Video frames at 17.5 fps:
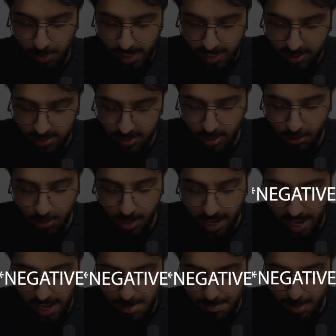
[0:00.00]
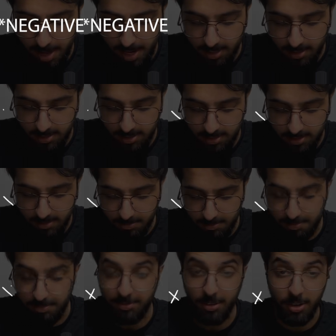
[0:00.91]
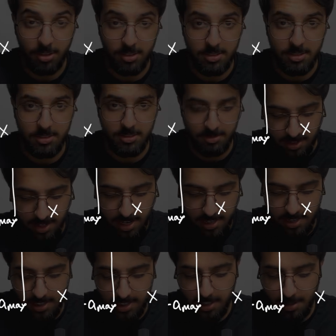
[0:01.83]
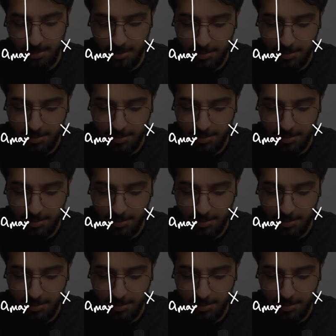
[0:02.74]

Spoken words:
actually go to A max first, and then it comes